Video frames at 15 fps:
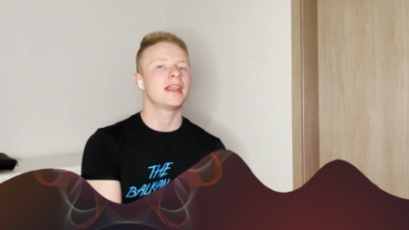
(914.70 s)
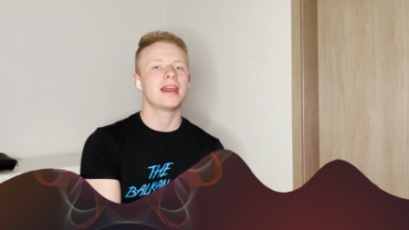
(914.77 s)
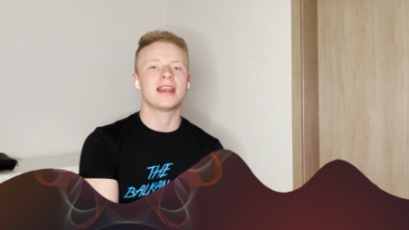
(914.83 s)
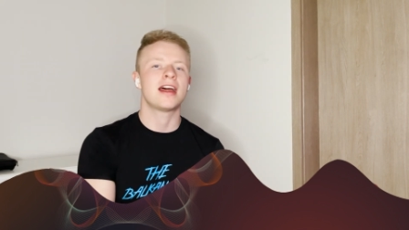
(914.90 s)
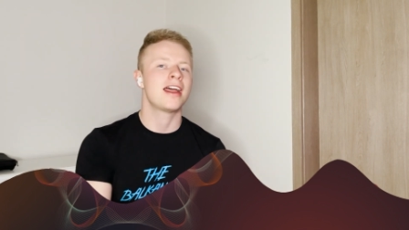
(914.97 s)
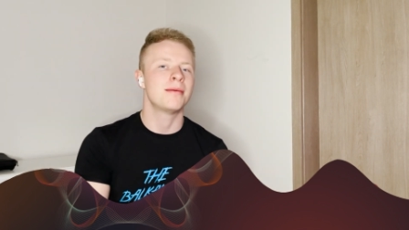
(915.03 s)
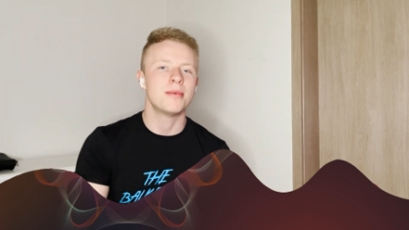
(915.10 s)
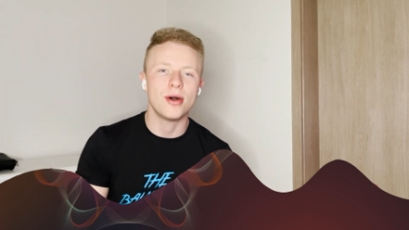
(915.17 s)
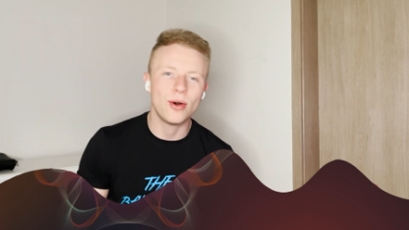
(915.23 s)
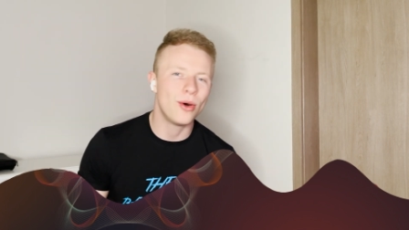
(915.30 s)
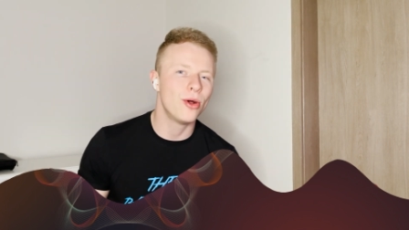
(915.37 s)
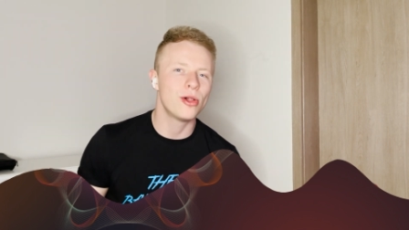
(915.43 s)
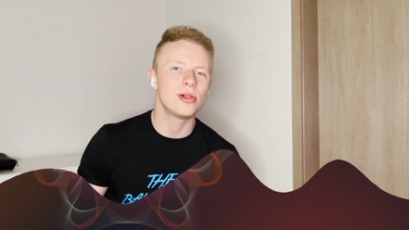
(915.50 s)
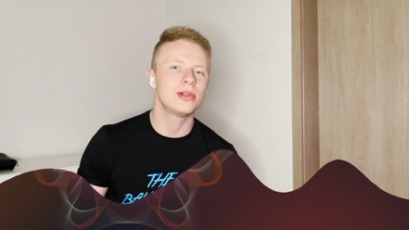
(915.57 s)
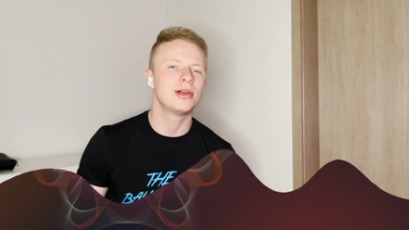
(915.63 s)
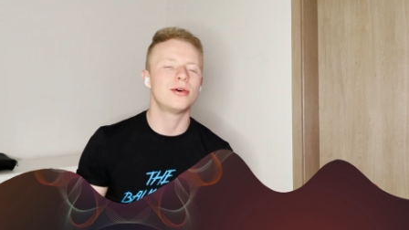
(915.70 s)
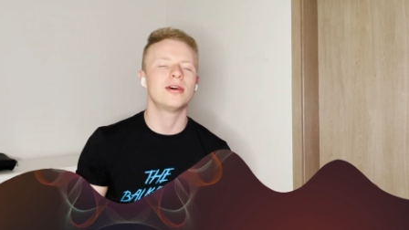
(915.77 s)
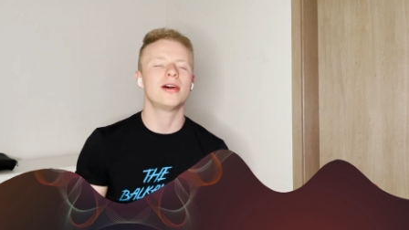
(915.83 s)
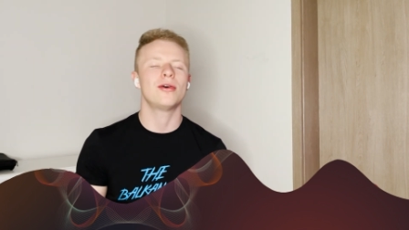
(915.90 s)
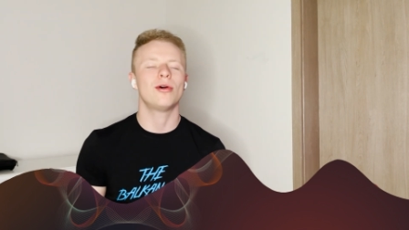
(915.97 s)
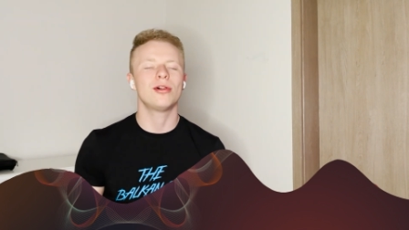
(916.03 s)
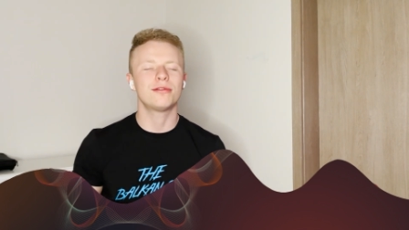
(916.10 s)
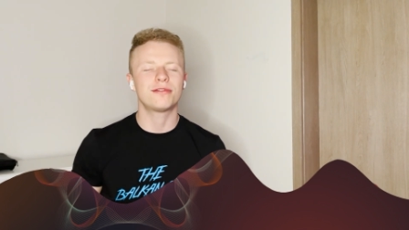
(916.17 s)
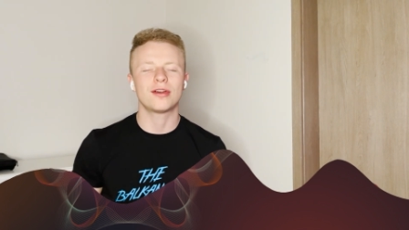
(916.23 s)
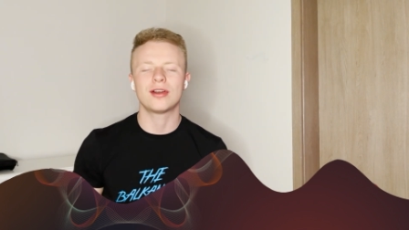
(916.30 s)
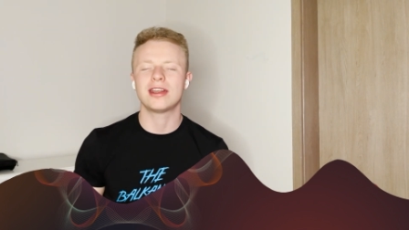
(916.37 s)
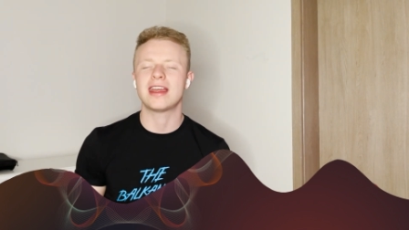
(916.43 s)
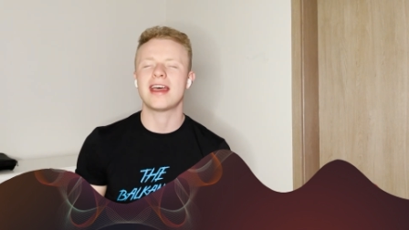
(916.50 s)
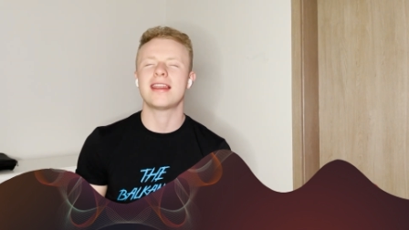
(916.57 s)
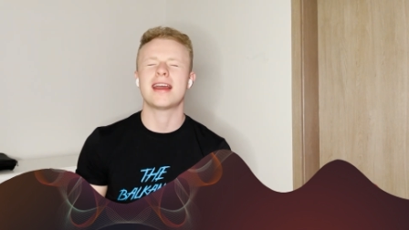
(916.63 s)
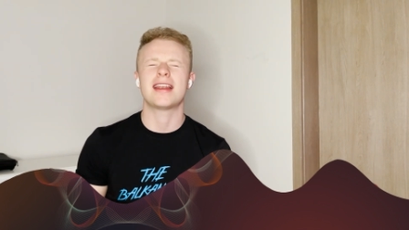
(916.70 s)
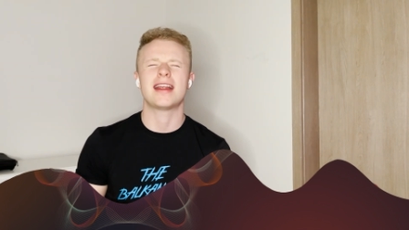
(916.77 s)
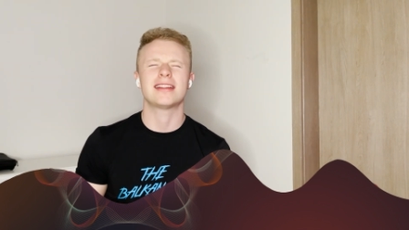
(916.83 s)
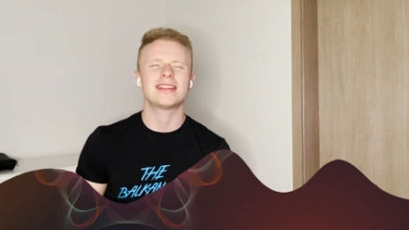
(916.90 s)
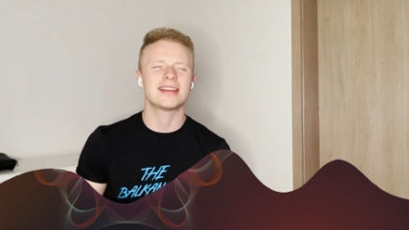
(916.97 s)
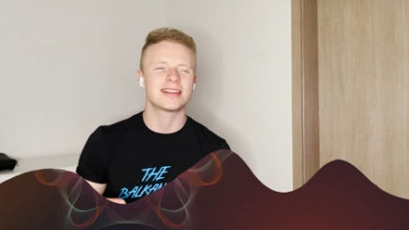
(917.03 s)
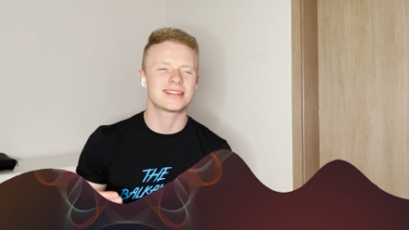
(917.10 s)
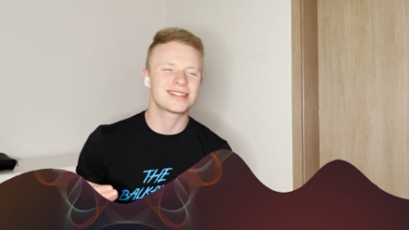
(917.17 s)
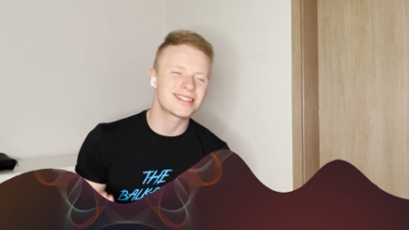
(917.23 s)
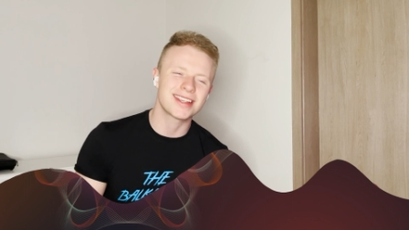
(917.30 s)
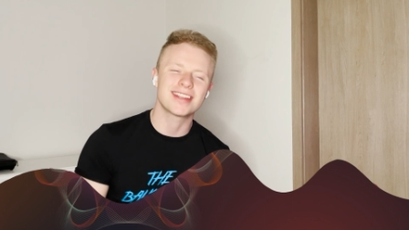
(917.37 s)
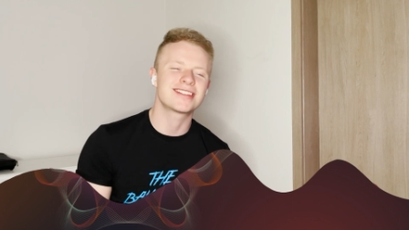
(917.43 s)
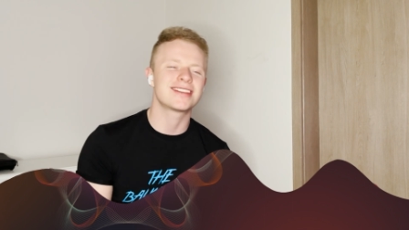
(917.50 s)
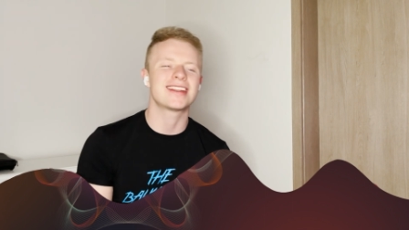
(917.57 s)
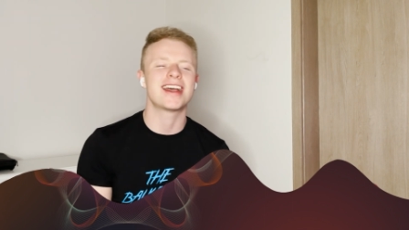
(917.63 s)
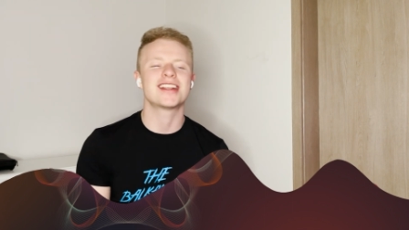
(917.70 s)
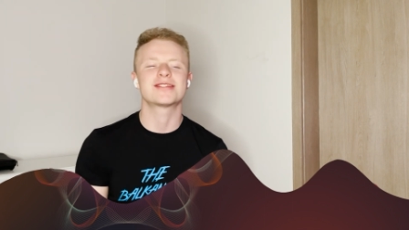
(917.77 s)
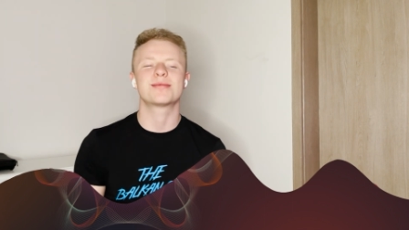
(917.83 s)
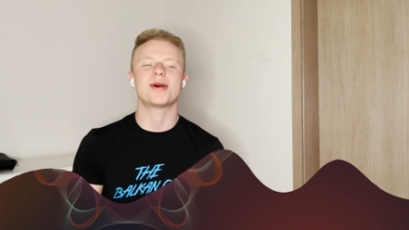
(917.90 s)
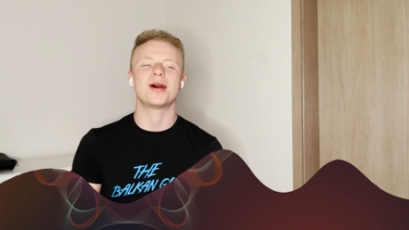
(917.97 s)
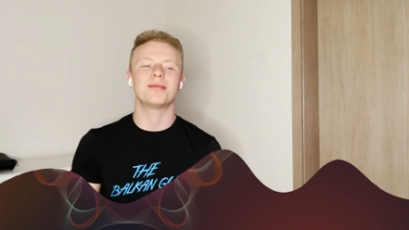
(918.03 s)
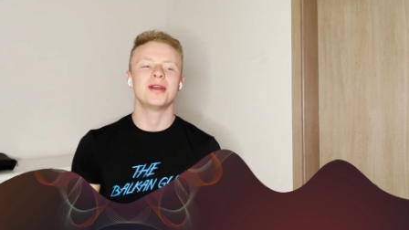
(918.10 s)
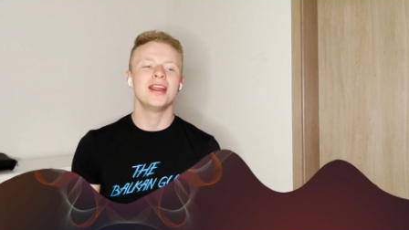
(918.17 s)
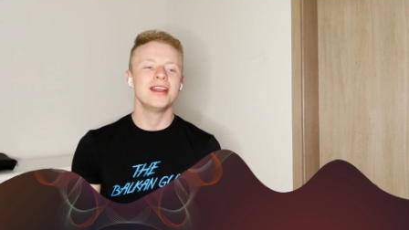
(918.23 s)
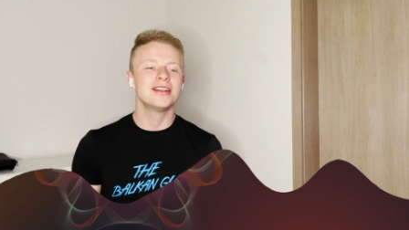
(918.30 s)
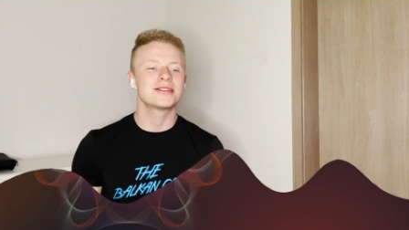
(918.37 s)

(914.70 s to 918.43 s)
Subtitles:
and I'm all for that. And I think it's such a dance pop.